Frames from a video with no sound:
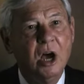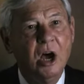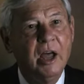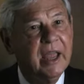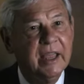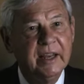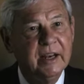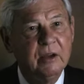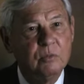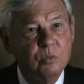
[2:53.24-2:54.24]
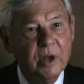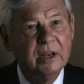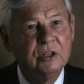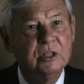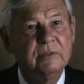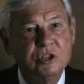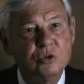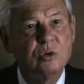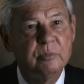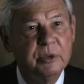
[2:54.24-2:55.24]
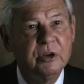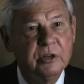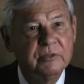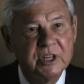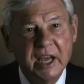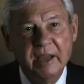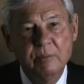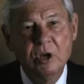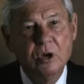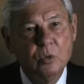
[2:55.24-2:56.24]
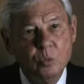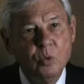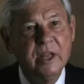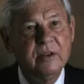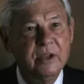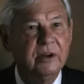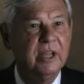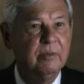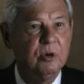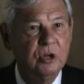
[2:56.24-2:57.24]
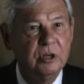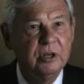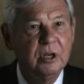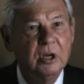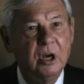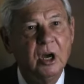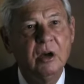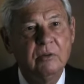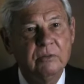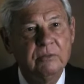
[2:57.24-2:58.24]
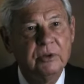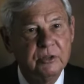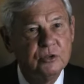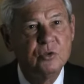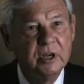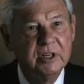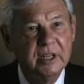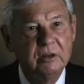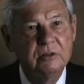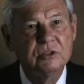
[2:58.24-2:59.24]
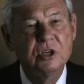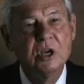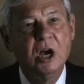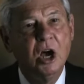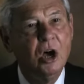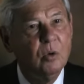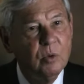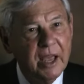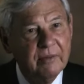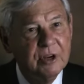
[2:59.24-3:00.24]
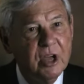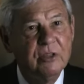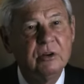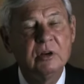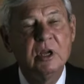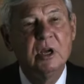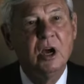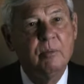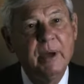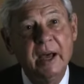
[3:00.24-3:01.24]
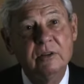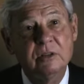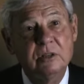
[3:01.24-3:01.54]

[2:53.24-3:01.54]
and in a relatively short period of time rid their neighborhood of the drug dealers. We have another about